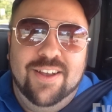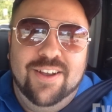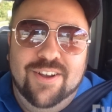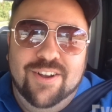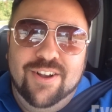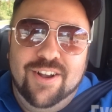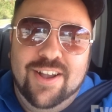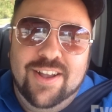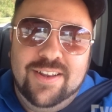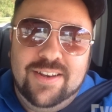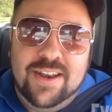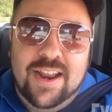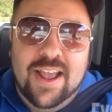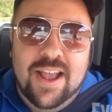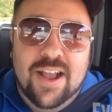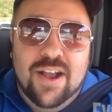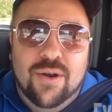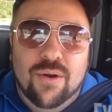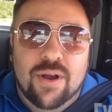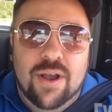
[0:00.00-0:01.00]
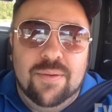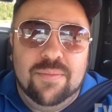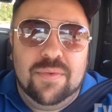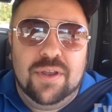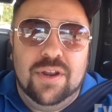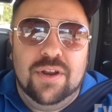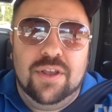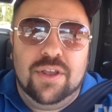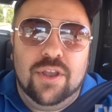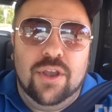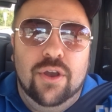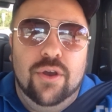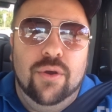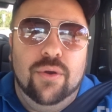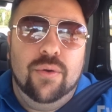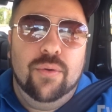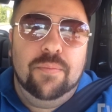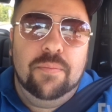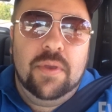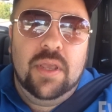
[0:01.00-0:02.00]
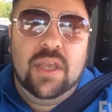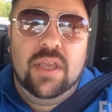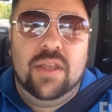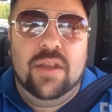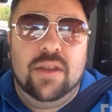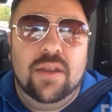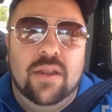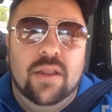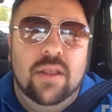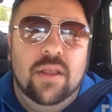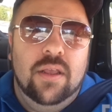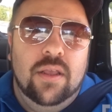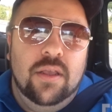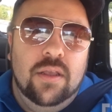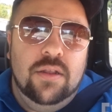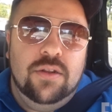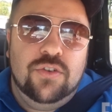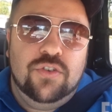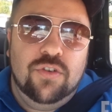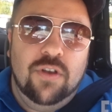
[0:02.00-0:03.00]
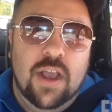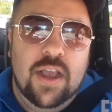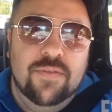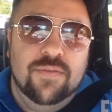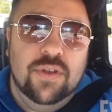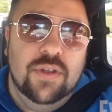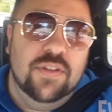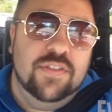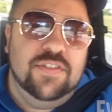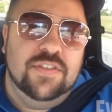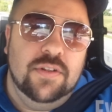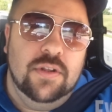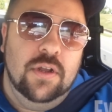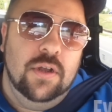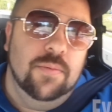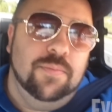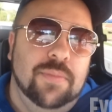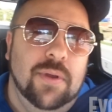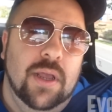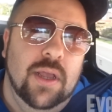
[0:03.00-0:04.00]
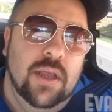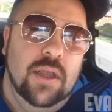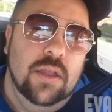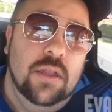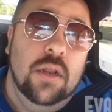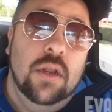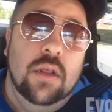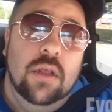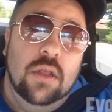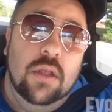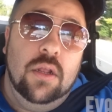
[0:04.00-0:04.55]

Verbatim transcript: All right, now I'm gonna go meet Travis up at